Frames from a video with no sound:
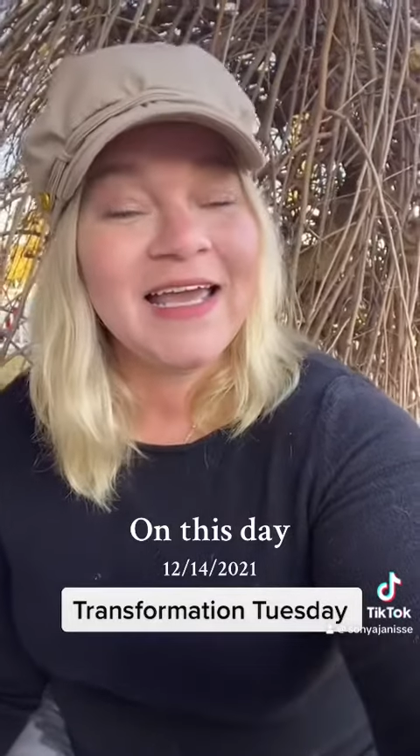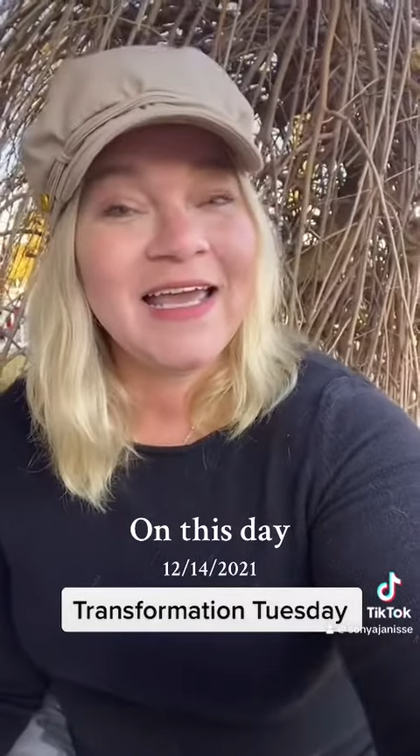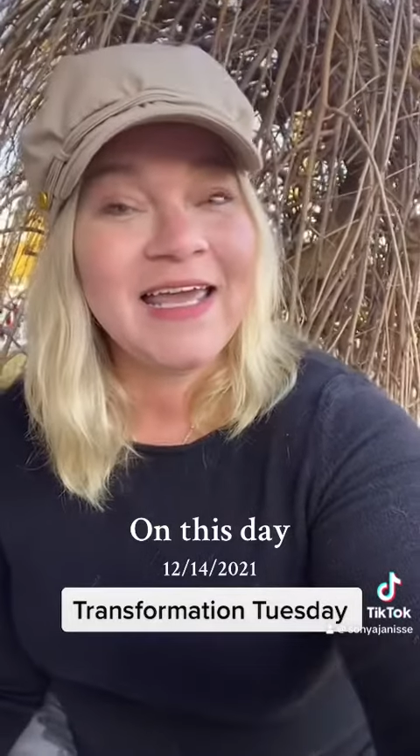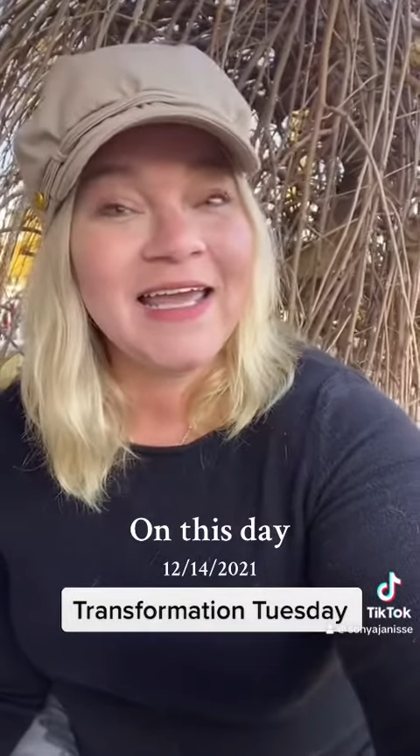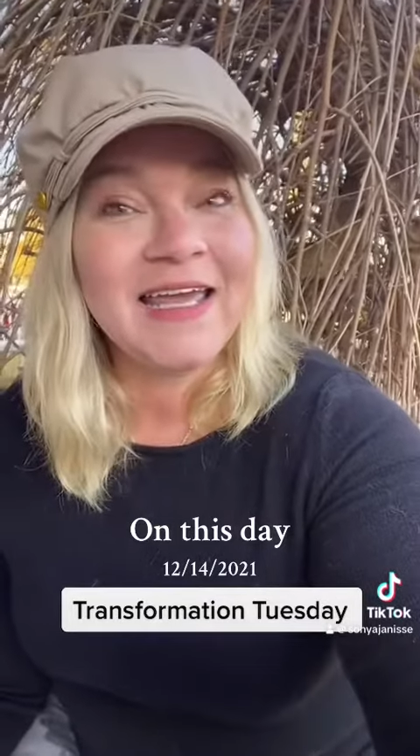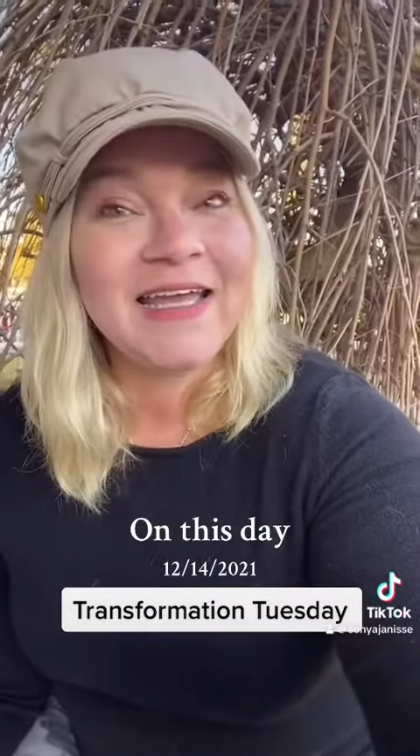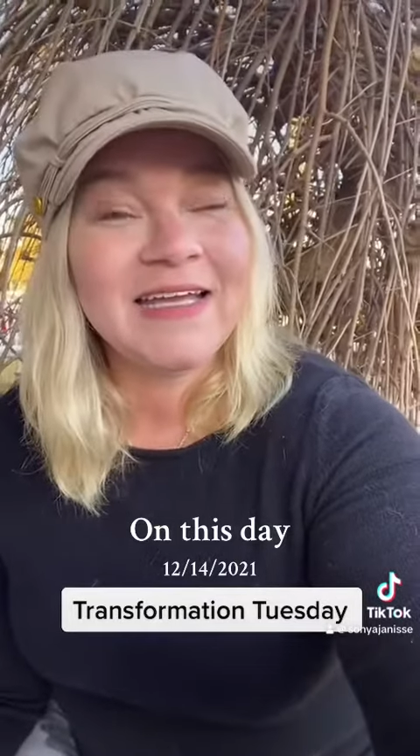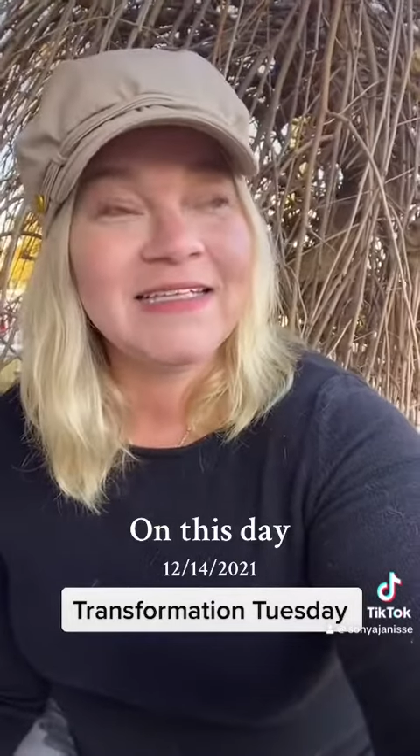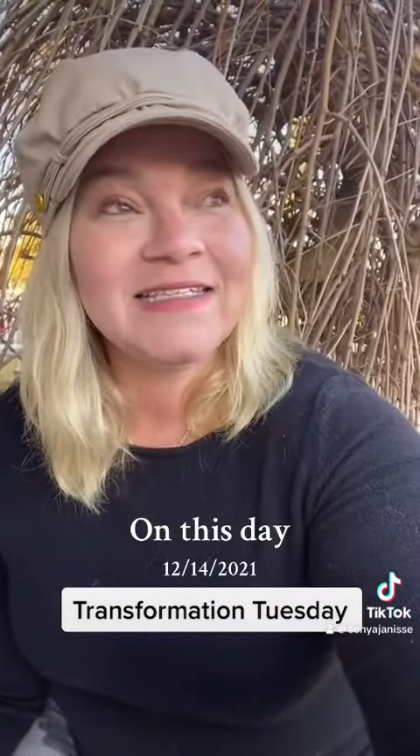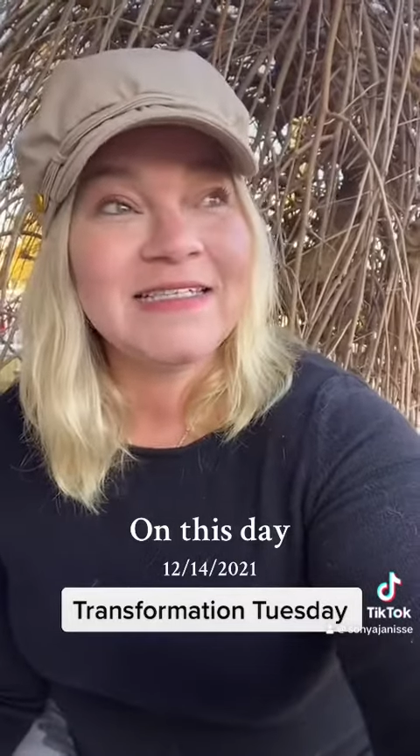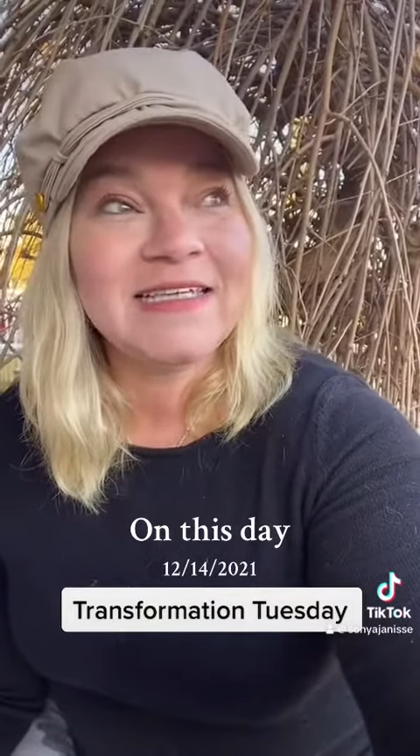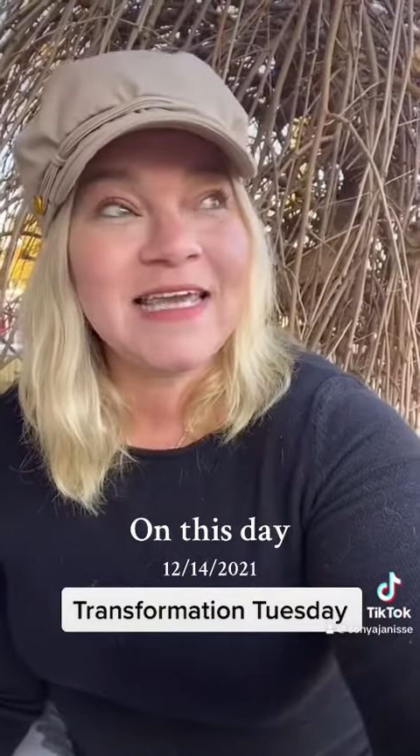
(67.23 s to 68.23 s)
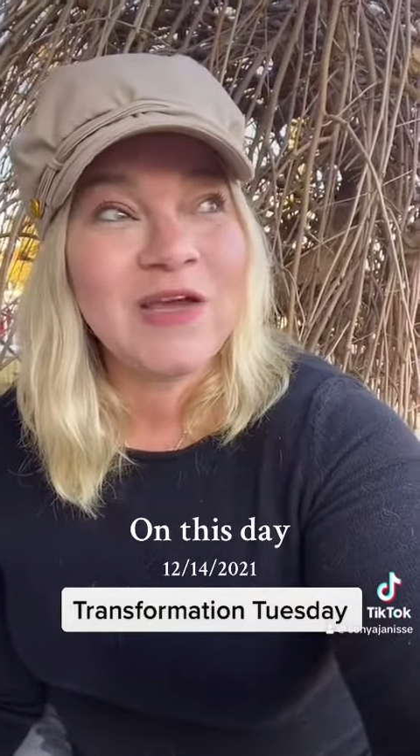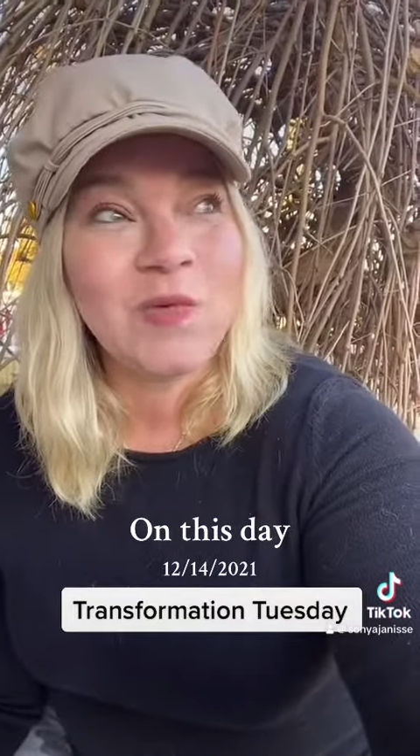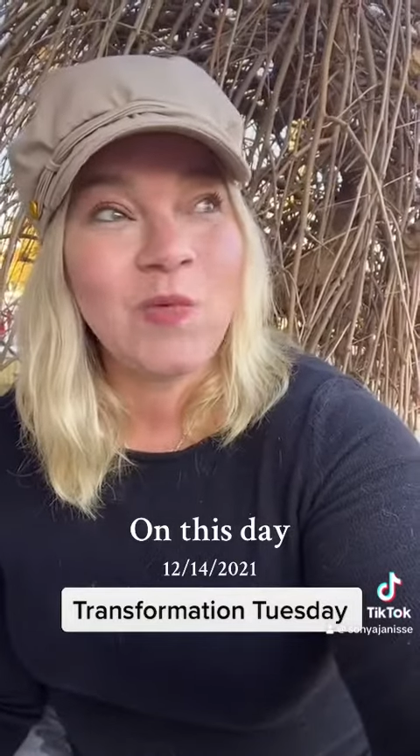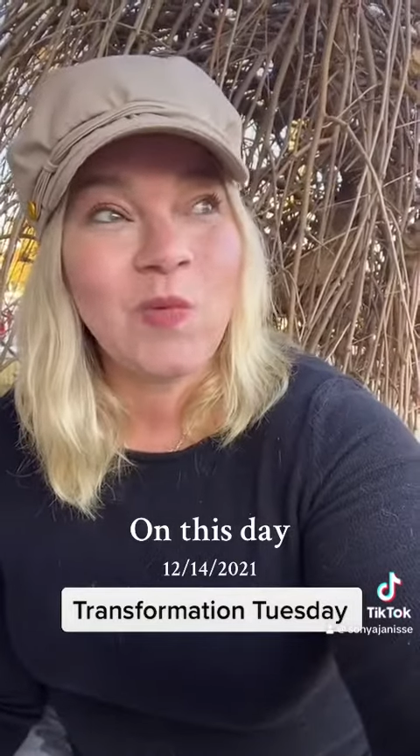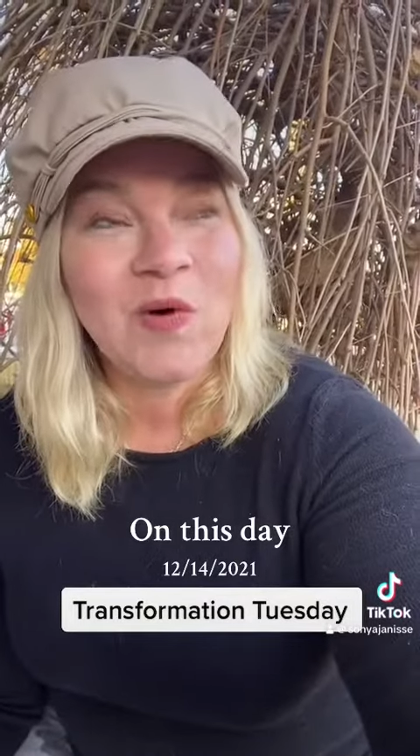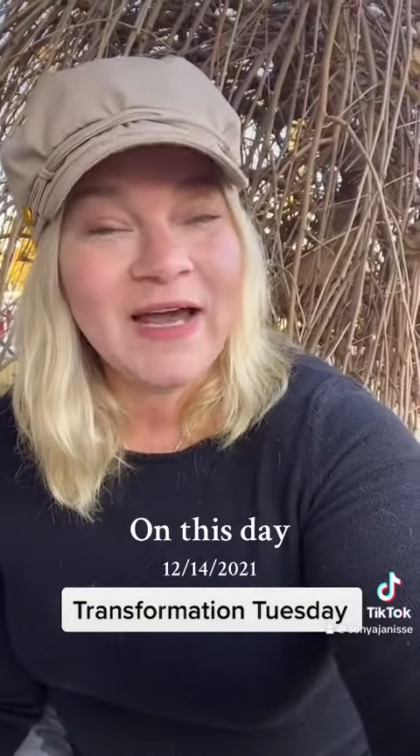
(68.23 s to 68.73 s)
And it
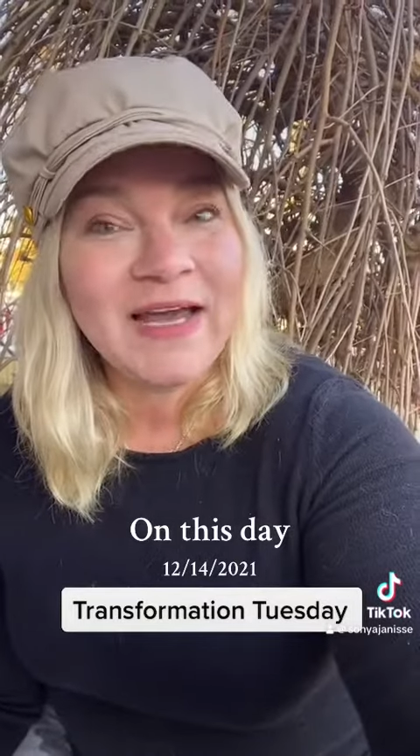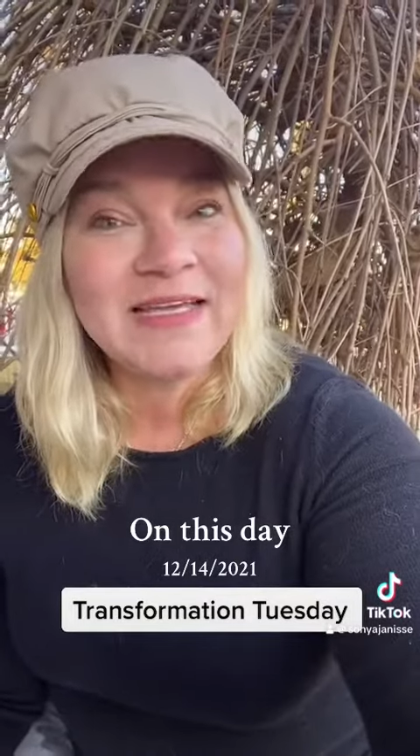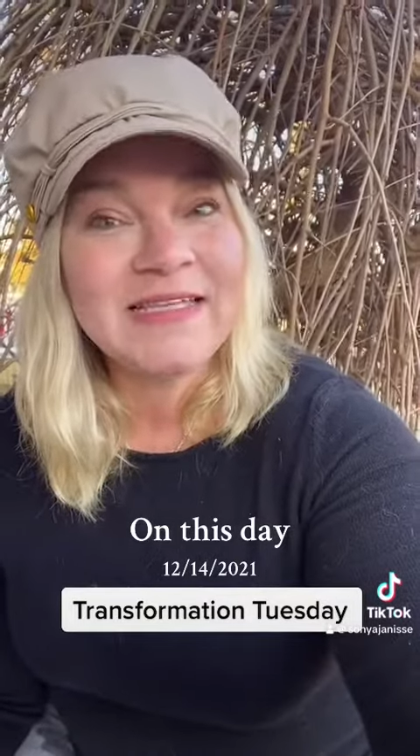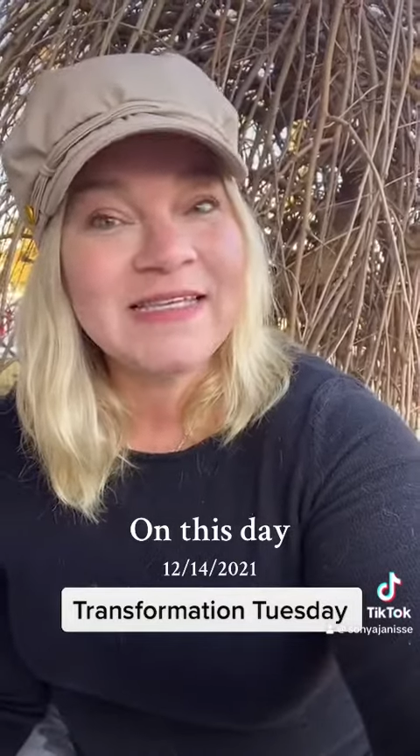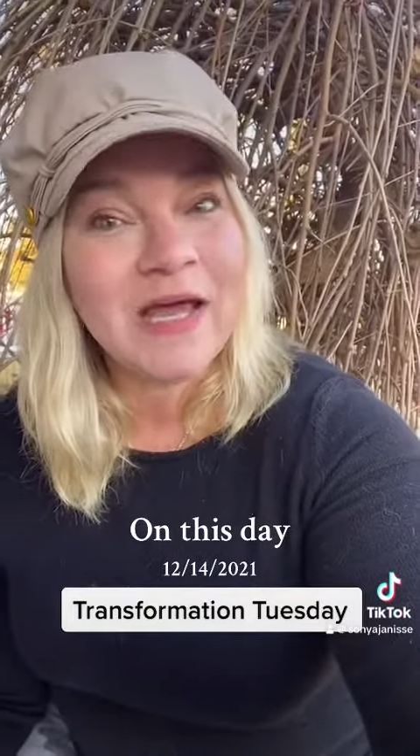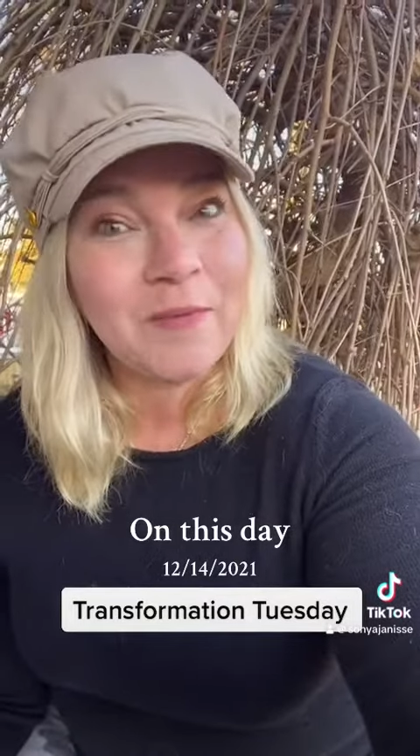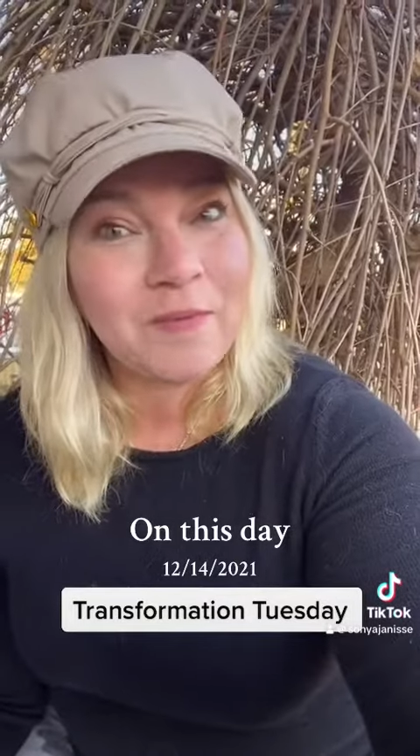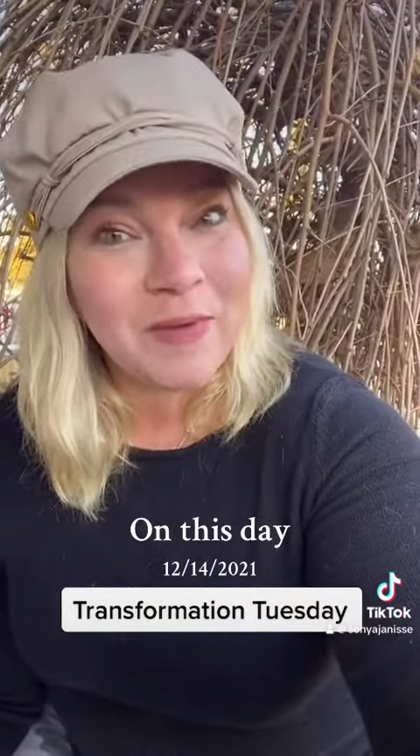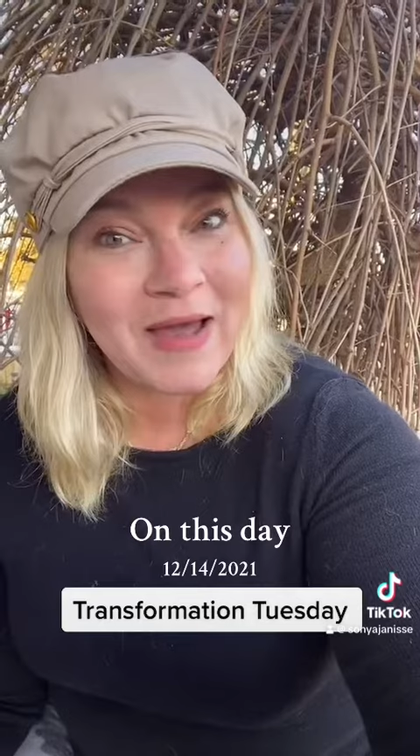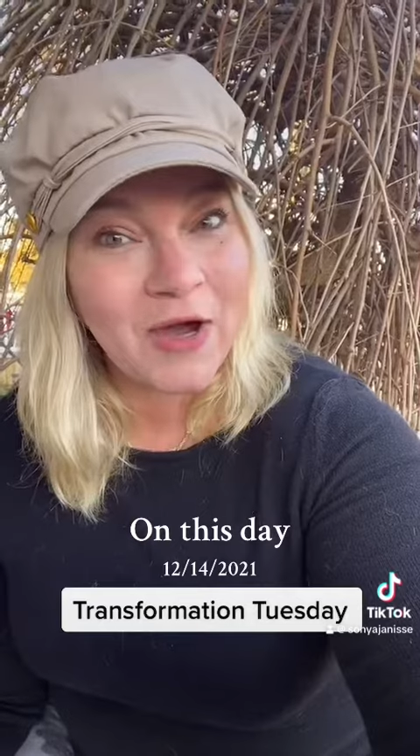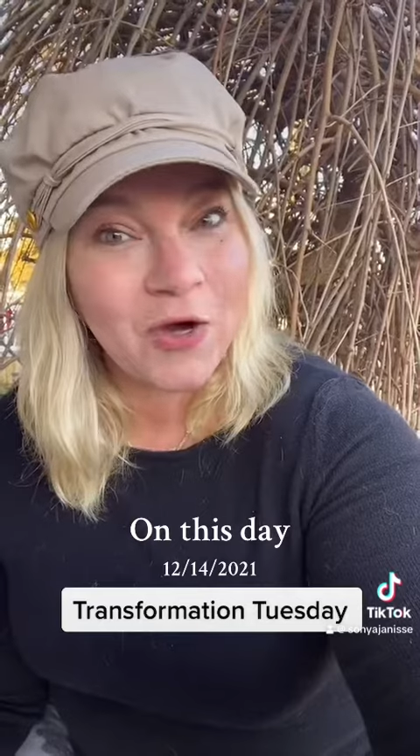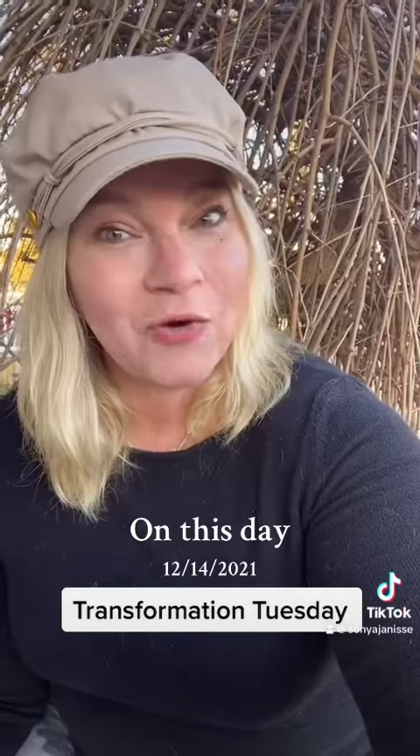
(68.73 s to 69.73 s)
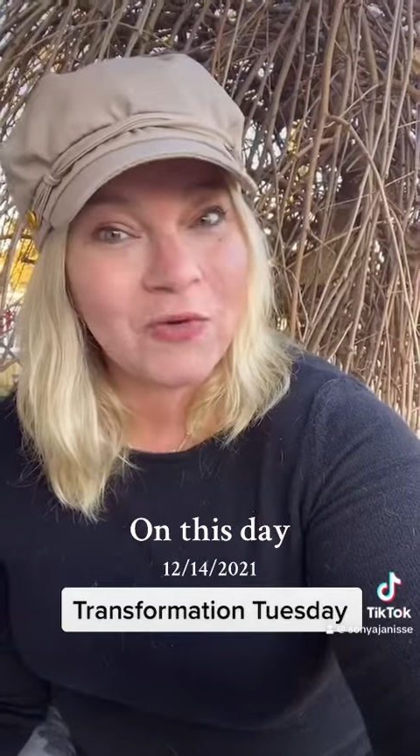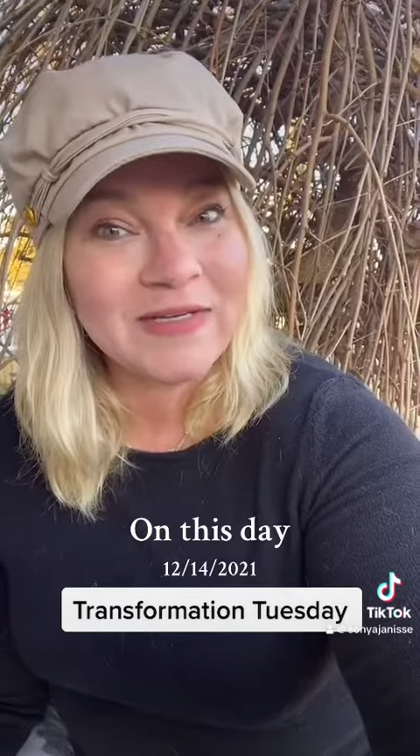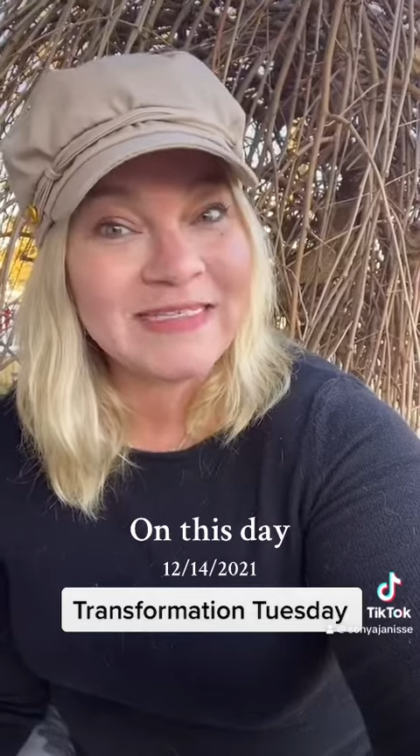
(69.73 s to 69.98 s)
was about